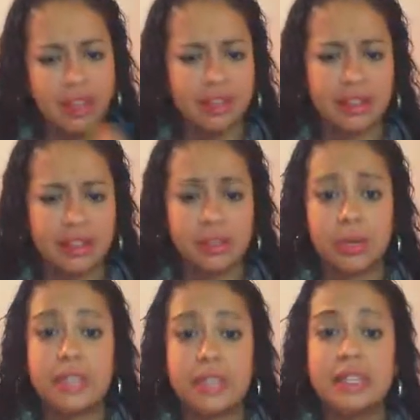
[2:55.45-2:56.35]
I think that's the
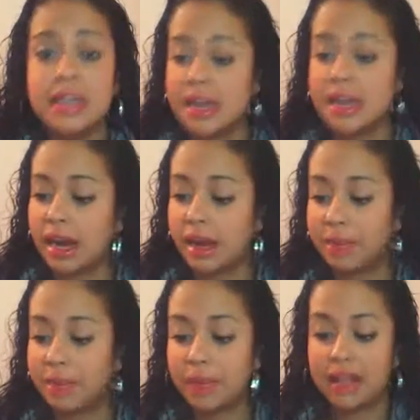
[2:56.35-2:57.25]
price.
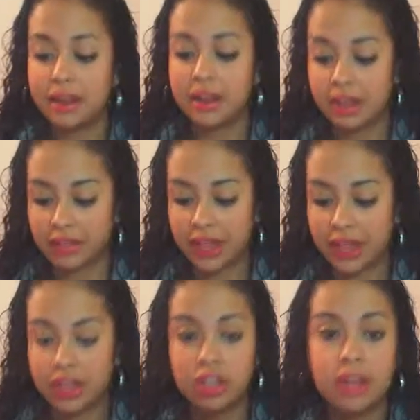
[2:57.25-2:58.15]
But
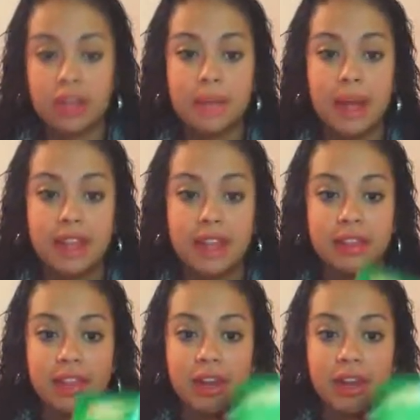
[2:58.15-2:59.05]
then you can
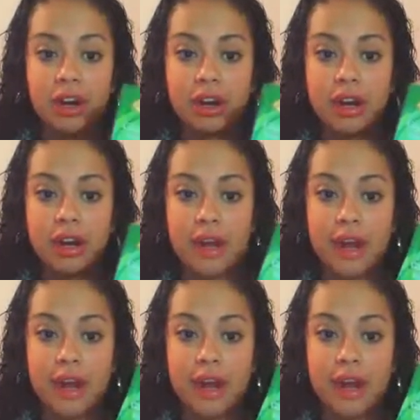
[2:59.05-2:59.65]
buy their